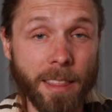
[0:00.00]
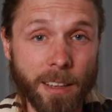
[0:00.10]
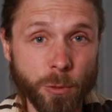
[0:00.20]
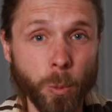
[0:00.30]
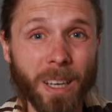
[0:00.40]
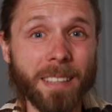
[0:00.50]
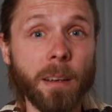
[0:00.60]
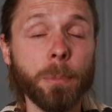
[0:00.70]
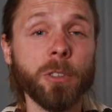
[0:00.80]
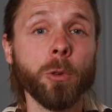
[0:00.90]
This one is
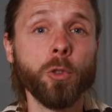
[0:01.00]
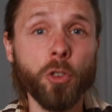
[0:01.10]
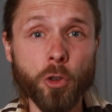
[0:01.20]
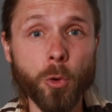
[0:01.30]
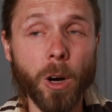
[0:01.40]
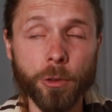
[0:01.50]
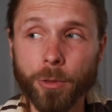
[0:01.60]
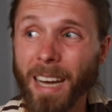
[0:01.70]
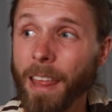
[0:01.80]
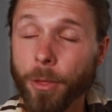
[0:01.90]
episode
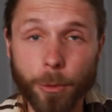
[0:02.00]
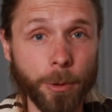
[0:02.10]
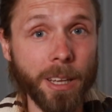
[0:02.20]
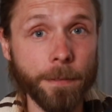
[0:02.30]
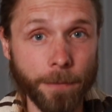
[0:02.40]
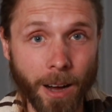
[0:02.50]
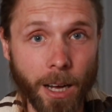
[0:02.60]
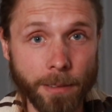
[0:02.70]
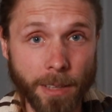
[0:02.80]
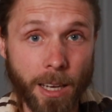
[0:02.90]

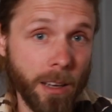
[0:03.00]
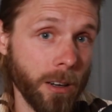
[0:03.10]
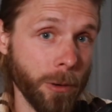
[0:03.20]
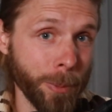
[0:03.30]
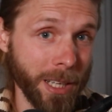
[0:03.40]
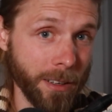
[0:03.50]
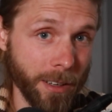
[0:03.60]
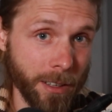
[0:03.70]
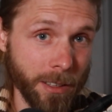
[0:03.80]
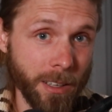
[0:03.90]
235. Oh my
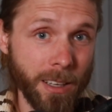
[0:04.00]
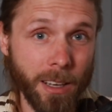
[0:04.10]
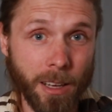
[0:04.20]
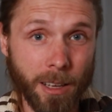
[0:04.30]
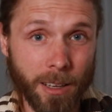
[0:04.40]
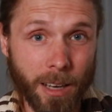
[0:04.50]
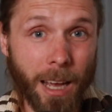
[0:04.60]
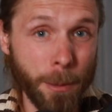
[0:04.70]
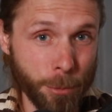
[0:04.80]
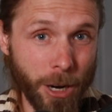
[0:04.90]
God. I
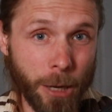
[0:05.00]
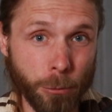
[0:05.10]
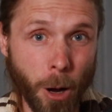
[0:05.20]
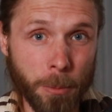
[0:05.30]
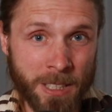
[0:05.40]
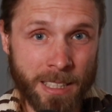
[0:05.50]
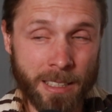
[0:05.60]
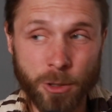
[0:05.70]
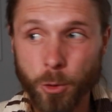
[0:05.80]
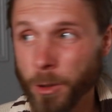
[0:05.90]
am Brad
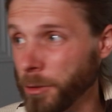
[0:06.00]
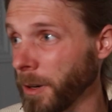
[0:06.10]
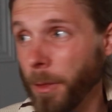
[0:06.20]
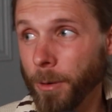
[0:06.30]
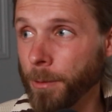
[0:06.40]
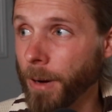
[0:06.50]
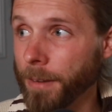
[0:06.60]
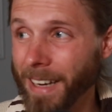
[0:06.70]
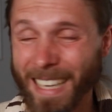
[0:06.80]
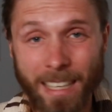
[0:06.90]
Robinson, 235.
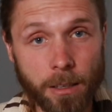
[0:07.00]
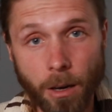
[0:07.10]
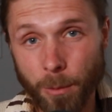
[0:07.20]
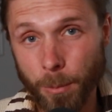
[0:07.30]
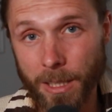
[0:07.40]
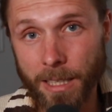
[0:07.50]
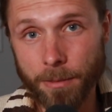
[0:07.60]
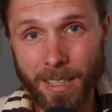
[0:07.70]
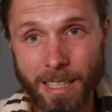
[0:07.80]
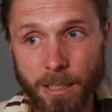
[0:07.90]
I cannot believe
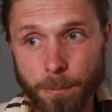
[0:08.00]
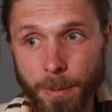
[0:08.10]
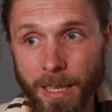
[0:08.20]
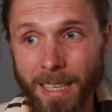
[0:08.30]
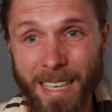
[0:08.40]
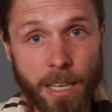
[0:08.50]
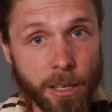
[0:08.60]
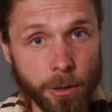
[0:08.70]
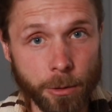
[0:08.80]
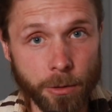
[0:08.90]
it. It's been
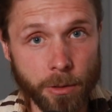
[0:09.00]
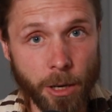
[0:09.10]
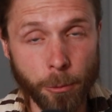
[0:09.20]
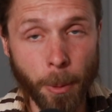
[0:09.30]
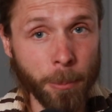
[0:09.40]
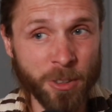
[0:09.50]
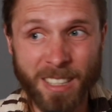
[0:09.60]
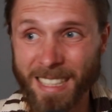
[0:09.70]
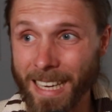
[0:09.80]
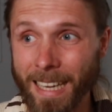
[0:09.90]
years. I remember
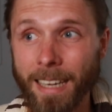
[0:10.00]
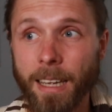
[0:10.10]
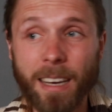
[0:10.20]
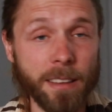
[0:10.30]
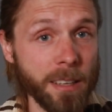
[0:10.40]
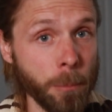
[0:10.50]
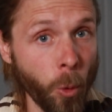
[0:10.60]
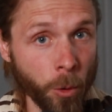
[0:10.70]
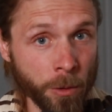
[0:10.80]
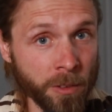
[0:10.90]
sitting in a Tim
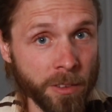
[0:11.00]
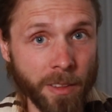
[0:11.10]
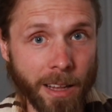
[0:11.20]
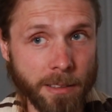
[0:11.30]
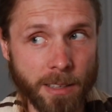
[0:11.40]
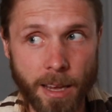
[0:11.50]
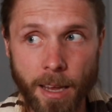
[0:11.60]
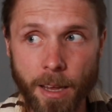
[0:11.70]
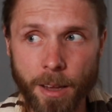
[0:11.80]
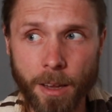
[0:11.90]
Hortons, that's
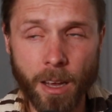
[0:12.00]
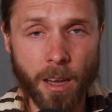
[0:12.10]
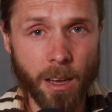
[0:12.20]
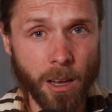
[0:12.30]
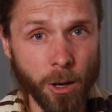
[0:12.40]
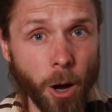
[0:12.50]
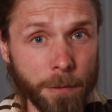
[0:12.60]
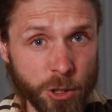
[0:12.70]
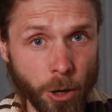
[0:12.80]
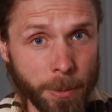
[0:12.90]
a
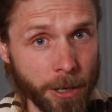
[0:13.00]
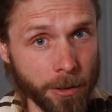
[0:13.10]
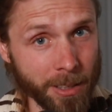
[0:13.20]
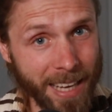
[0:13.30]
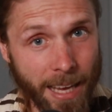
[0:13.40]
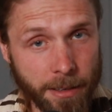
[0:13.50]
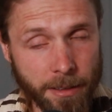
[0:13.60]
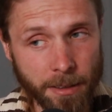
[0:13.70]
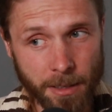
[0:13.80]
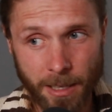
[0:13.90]
coffee shop here in
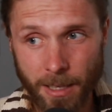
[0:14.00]
Canada.